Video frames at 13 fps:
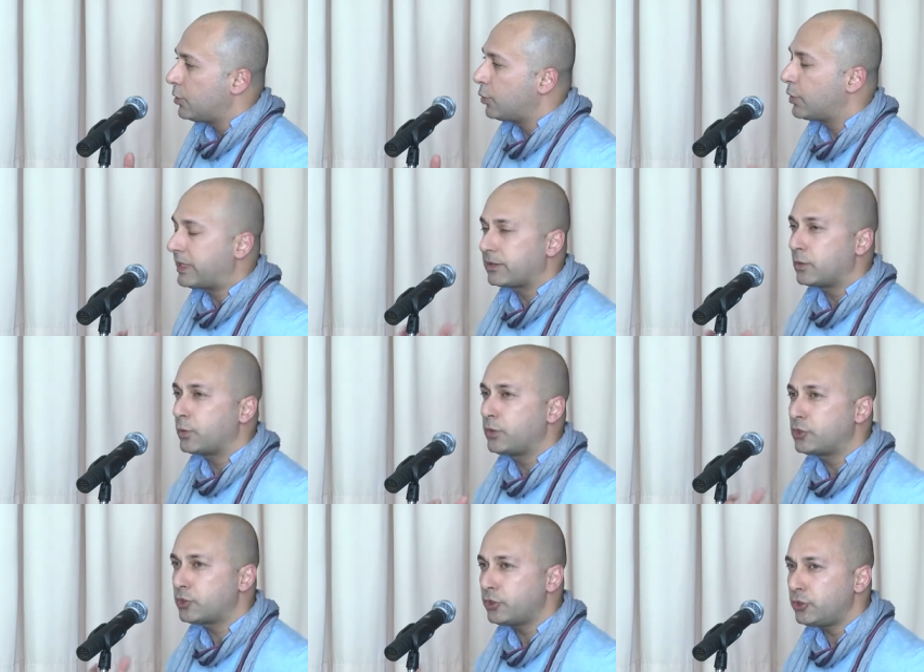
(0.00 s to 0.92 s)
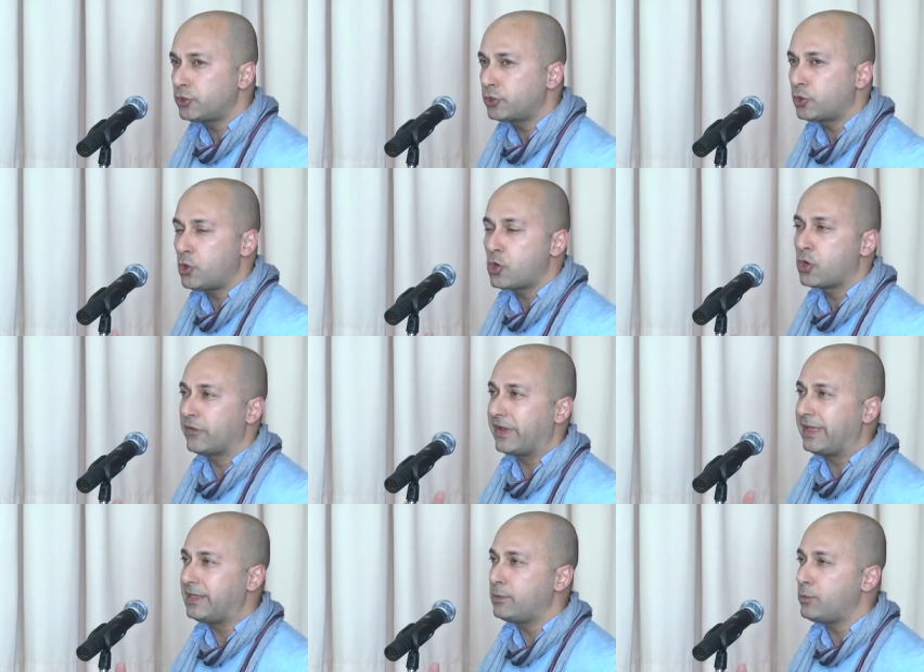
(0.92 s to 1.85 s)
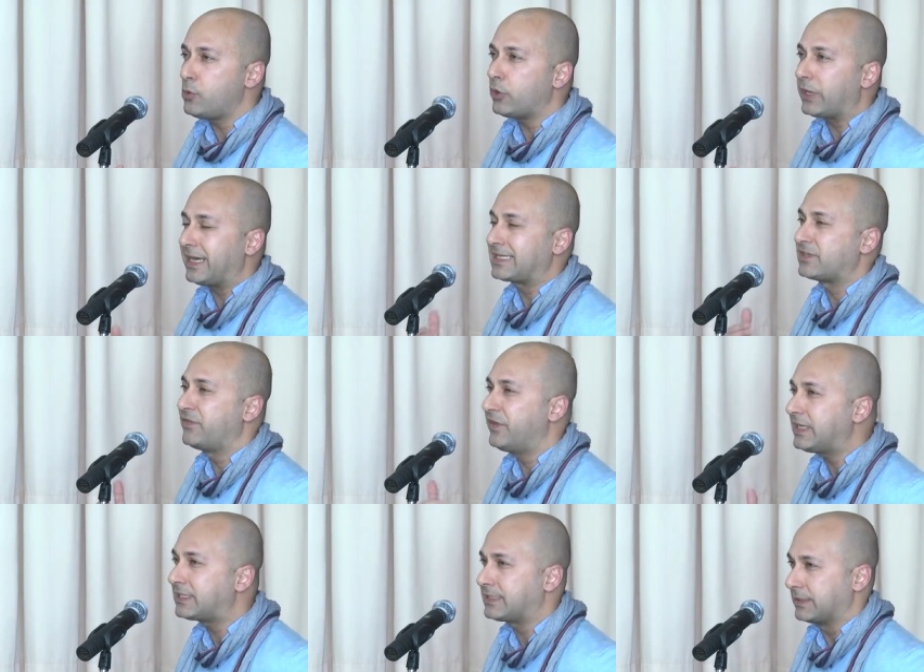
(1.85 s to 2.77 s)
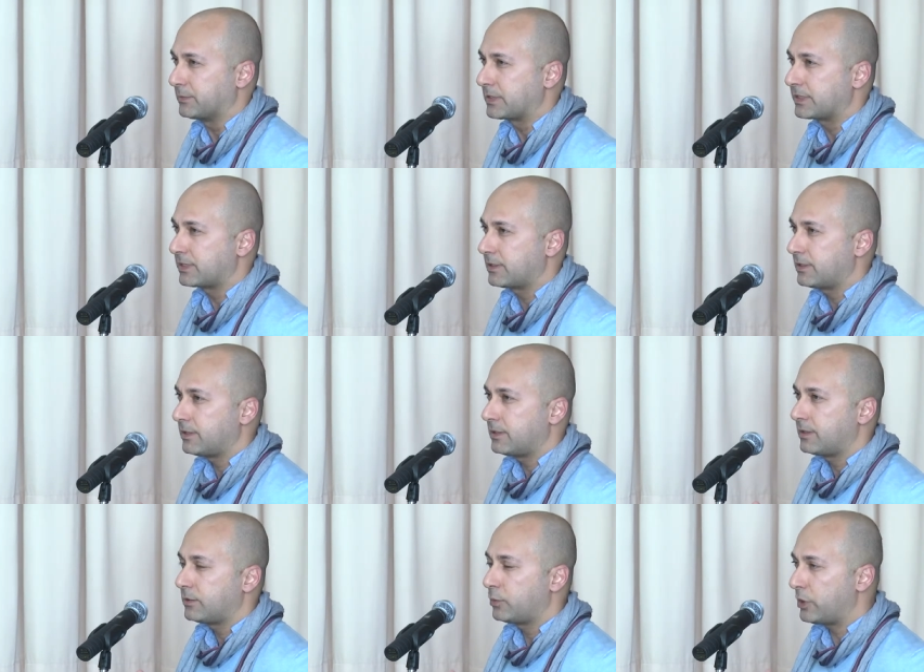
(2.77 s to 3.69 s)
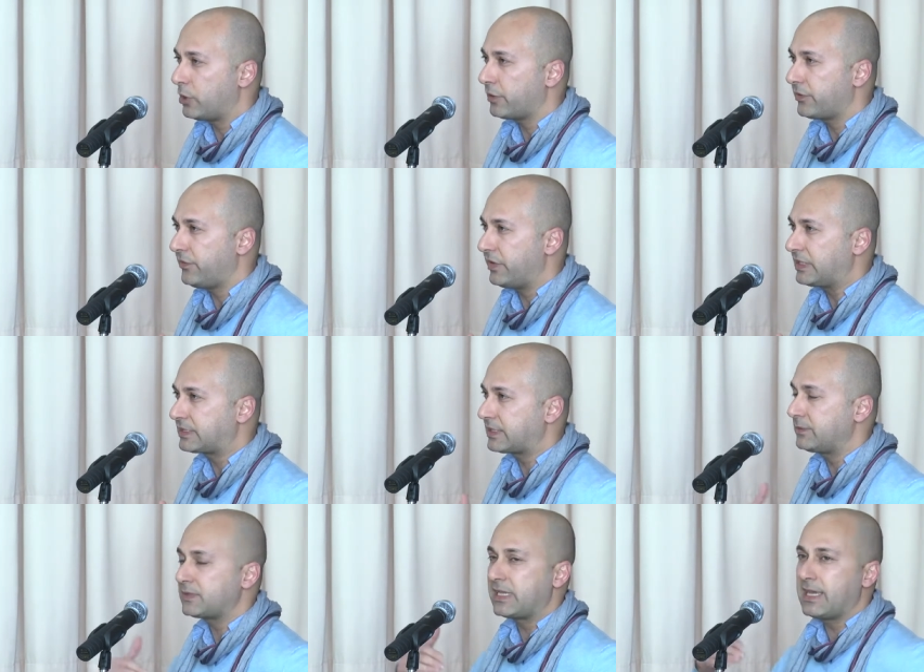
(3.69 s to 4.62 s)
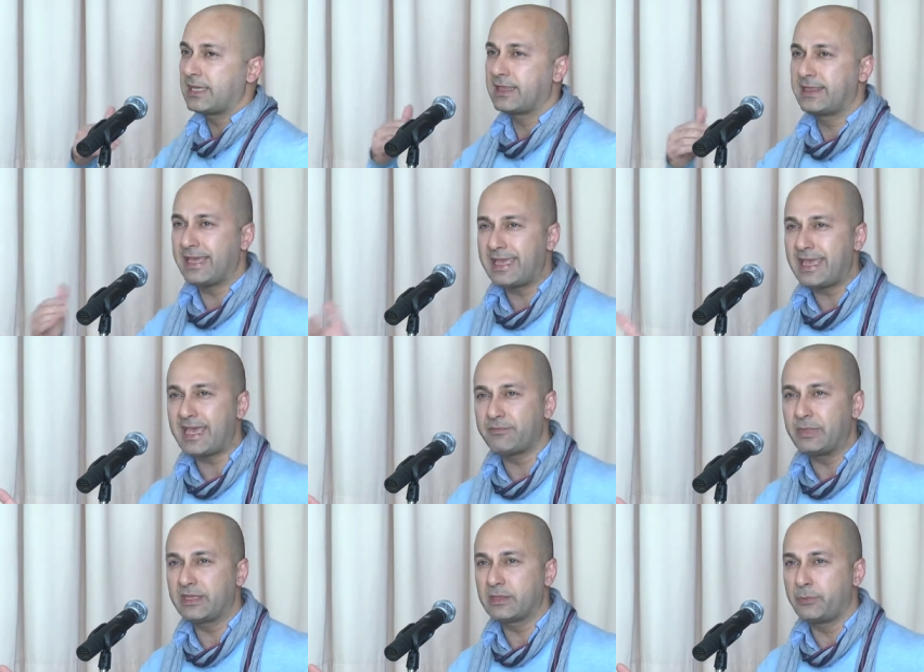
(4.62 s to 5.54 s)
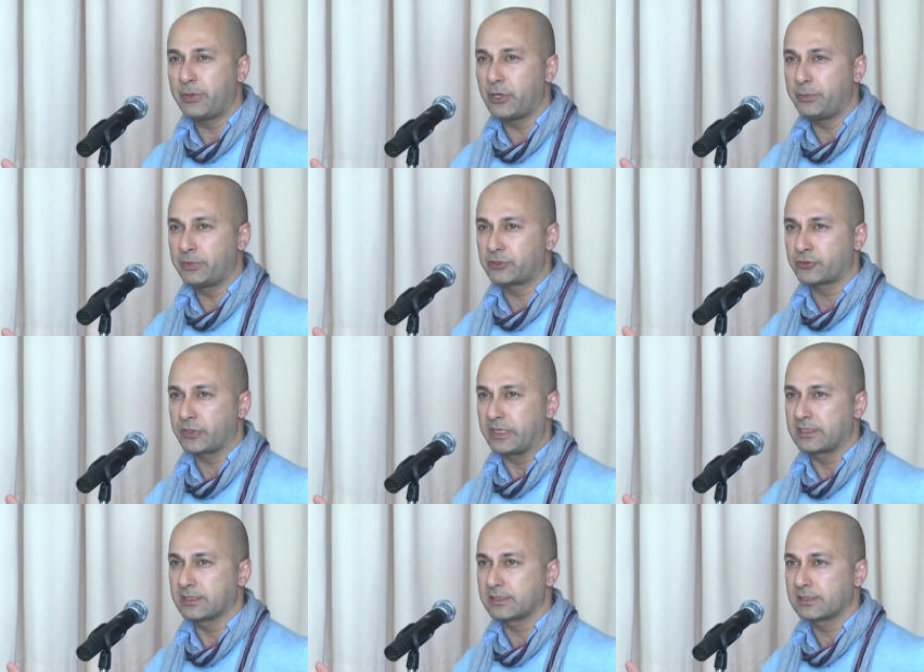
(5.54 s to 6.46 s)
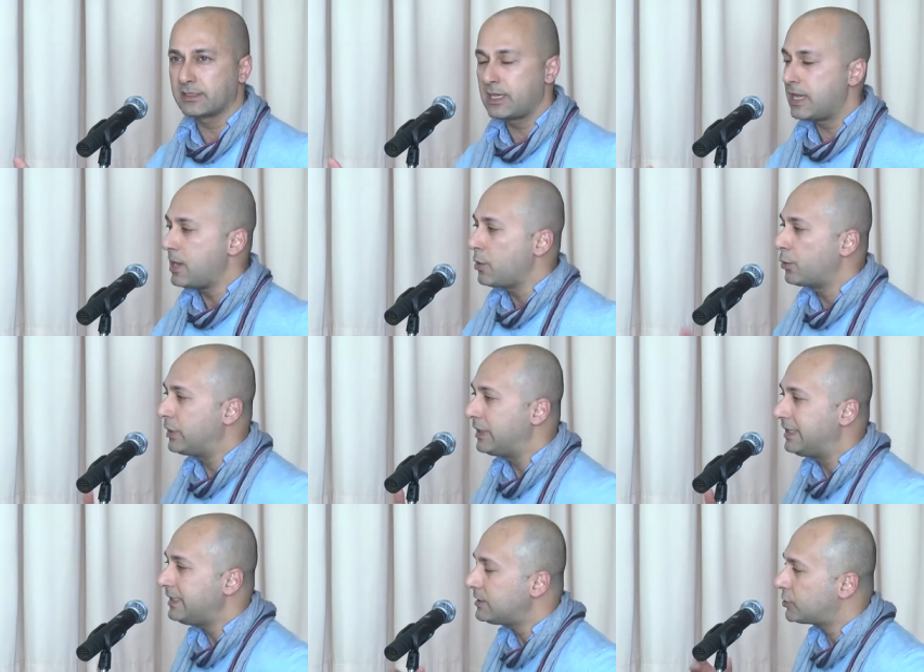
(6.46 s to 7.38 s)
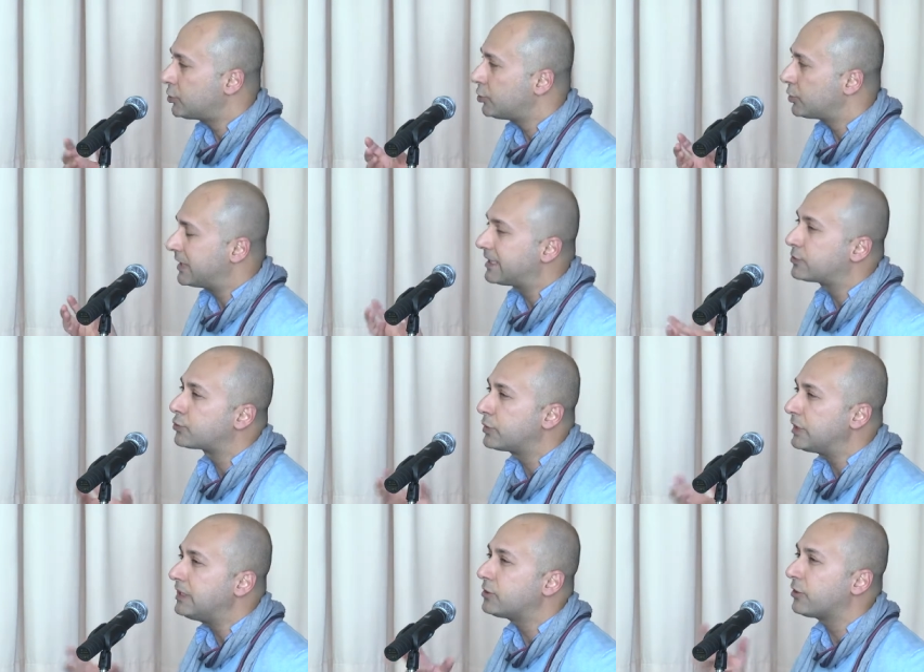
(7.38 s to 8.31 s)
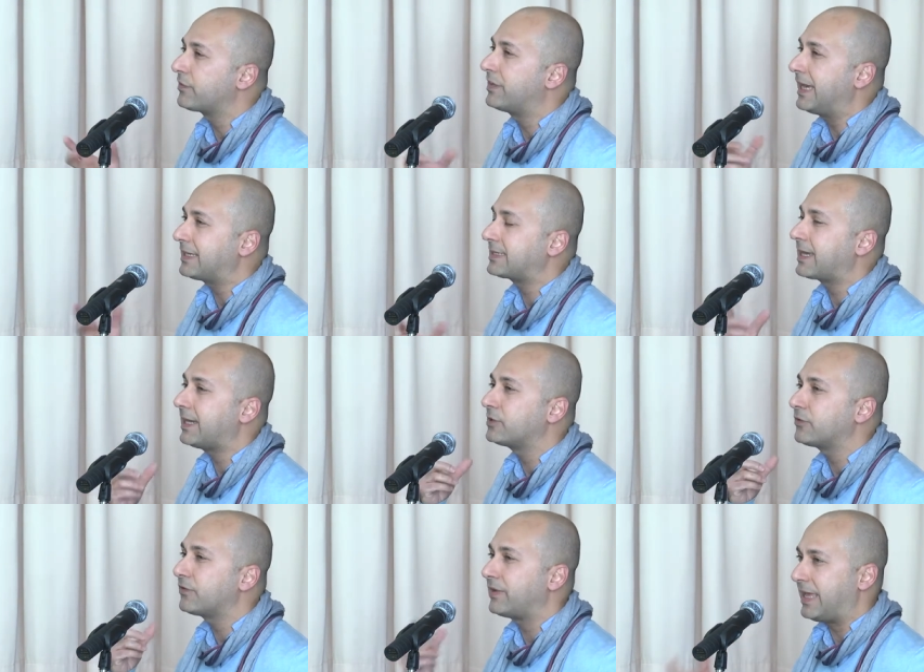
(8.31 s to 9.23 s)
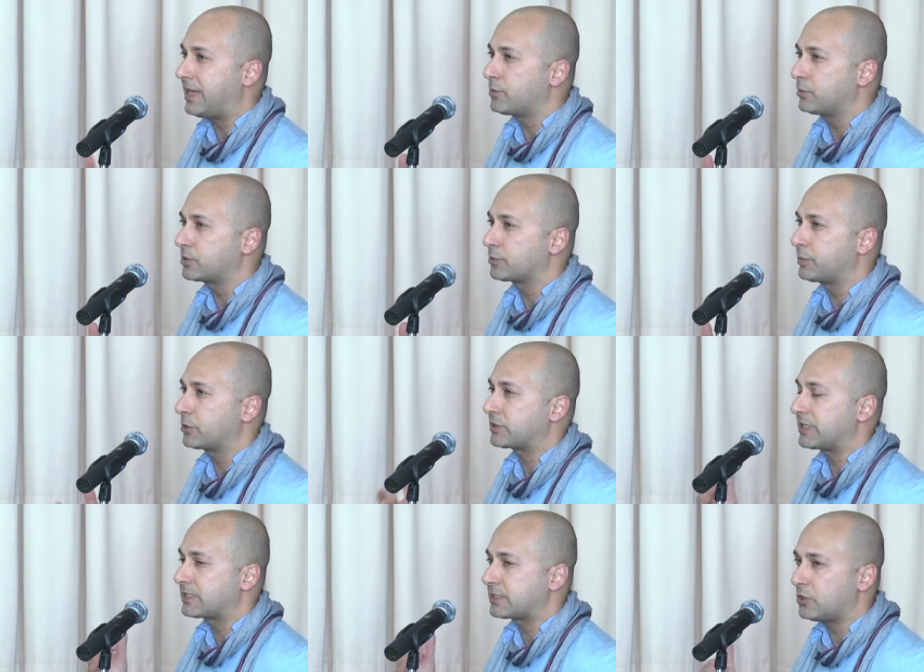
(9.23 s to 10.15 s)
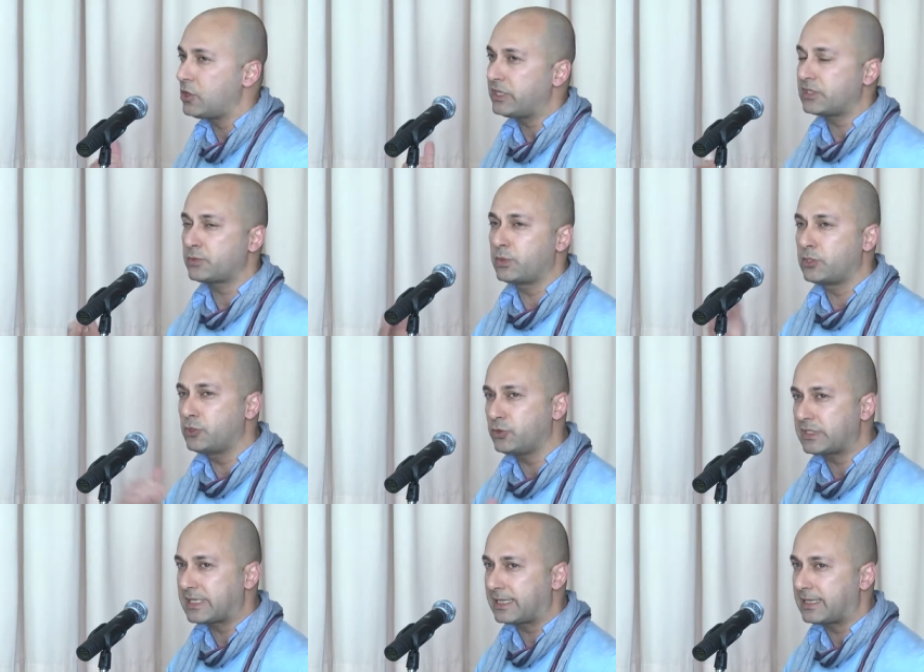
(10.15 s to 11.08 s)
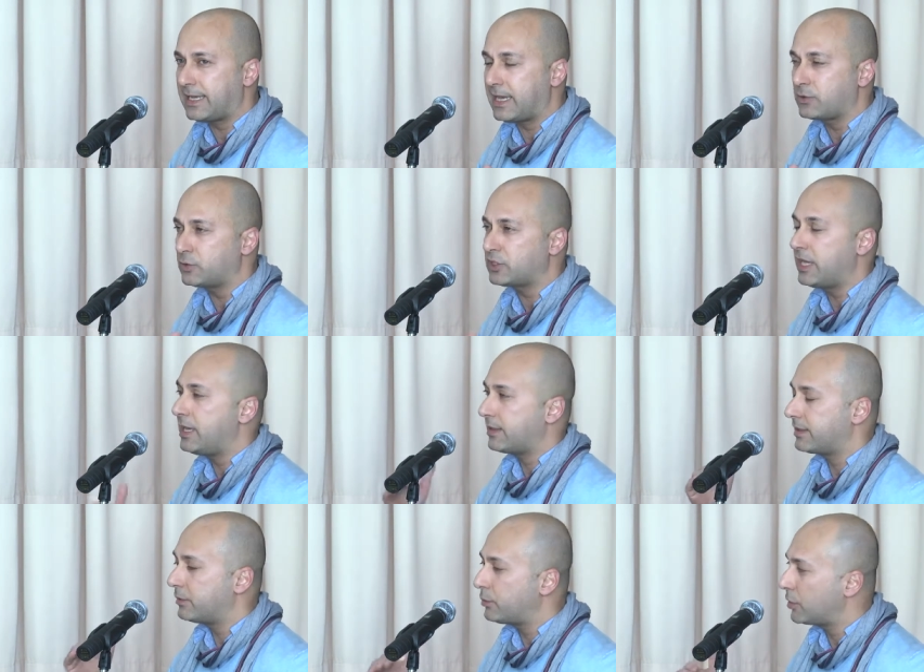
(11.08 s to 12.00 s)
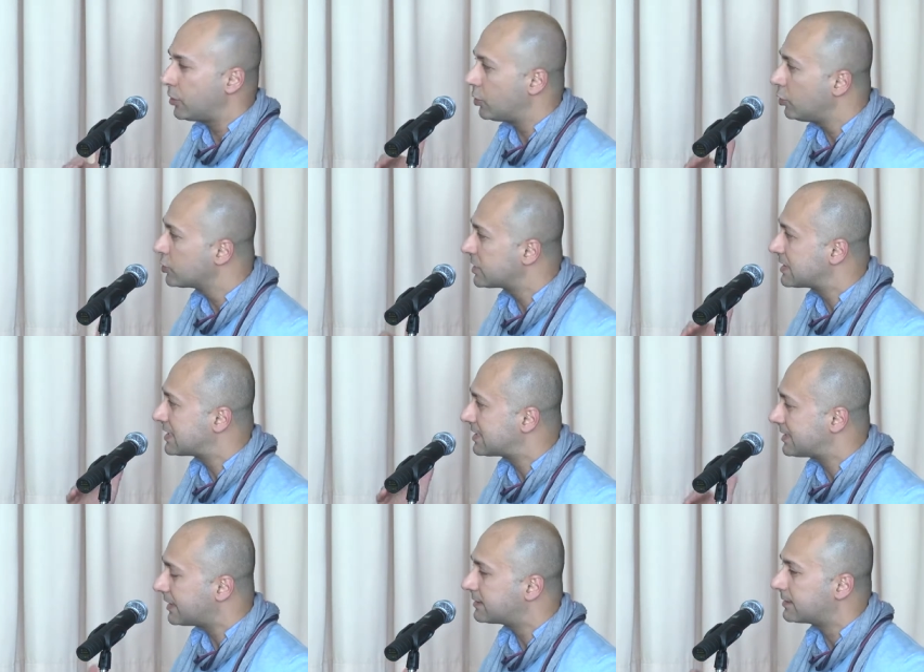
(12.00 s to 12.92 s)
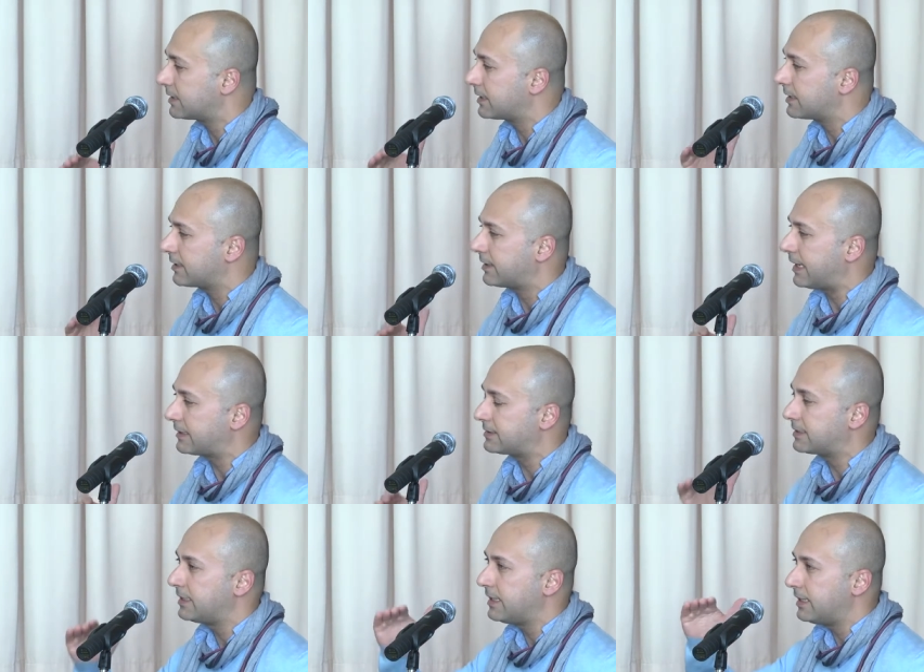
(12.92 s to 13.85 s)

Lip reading: We shouldn't talk of anymore as victims. We are the victims, they have been the perpetrators. We need to get rid of that kind of language, because as long as we use that language, then we are also stuck in that